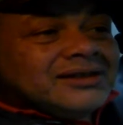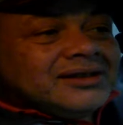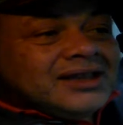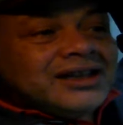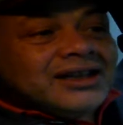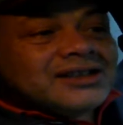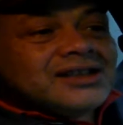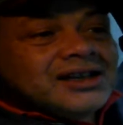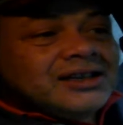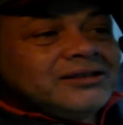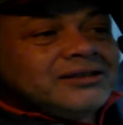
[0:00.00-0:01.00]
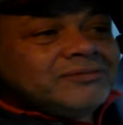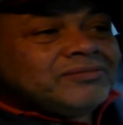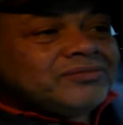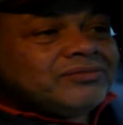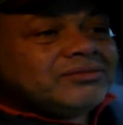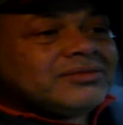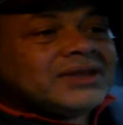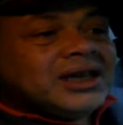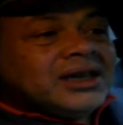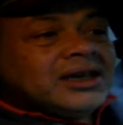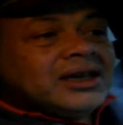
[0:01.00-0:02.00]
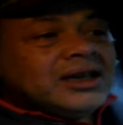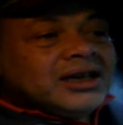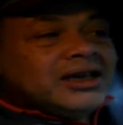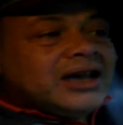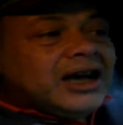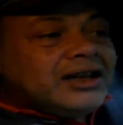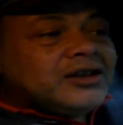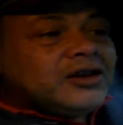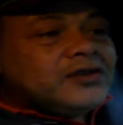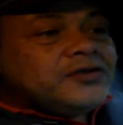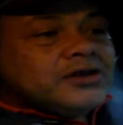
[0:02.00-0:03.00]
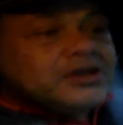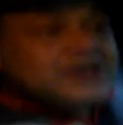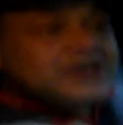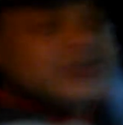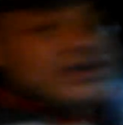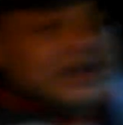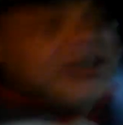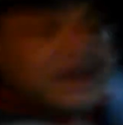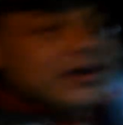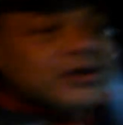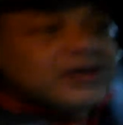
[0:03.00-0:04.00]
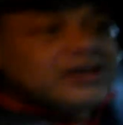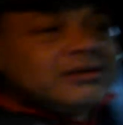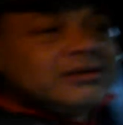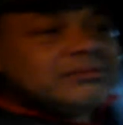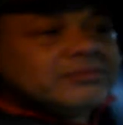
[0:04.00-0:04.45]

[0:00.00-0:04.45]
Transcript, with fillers: that they are selling and the Android versions that they are running.